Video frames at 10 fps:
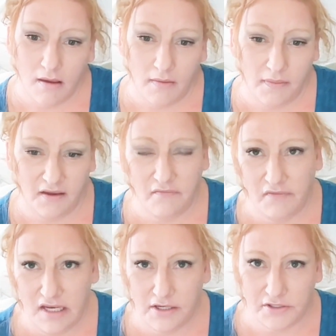The
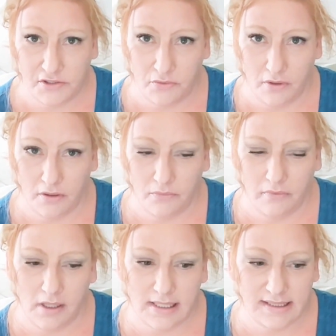convenience store
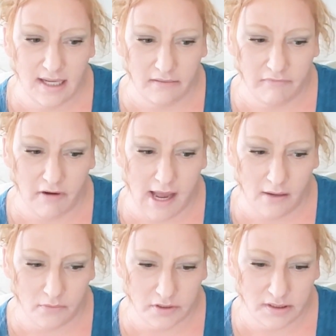where I sat for
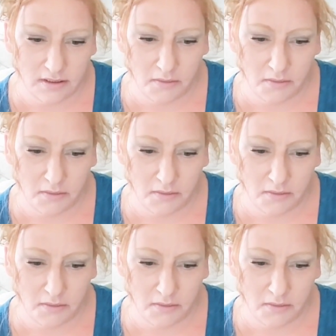hours to